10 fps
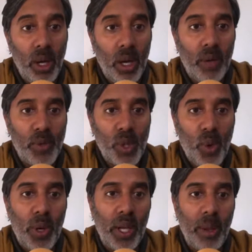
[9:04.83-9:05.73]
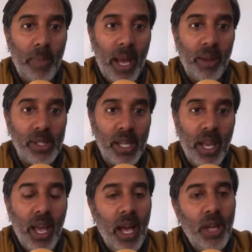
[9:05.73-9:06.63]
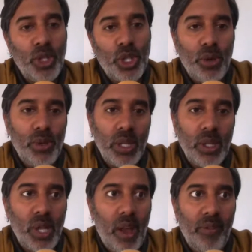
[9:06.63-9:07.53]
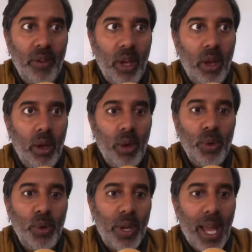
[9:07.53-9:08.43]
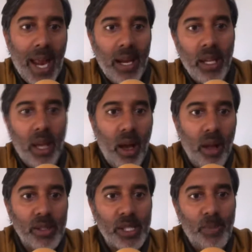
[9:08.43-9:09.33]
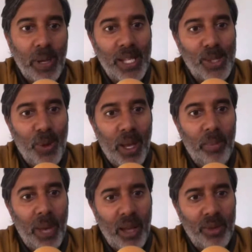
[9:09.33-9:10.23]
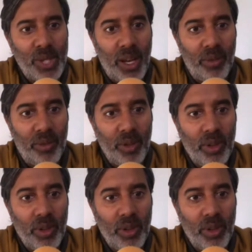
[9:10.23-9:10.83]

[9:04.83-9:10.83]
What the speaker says: of talking about it and choosing, Jeff, who you can and can't speak to it about, Jeff.